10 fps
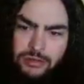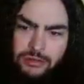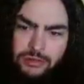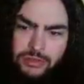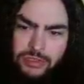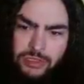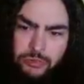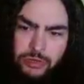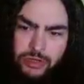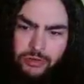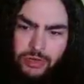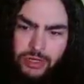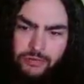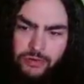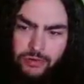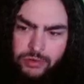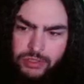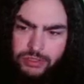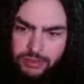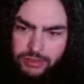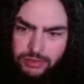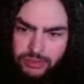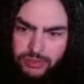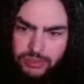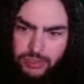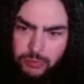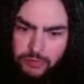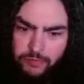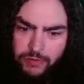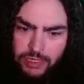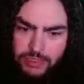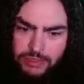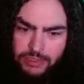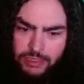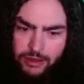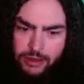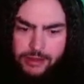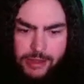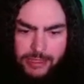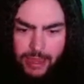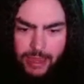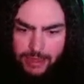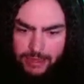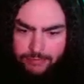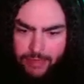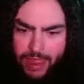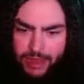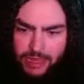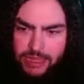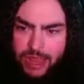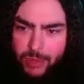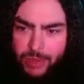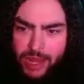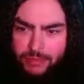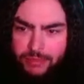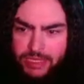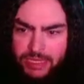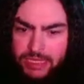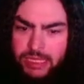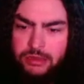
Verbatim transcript: Your stupid grin, of course. Your stupid face. This is bad, you know what I mean?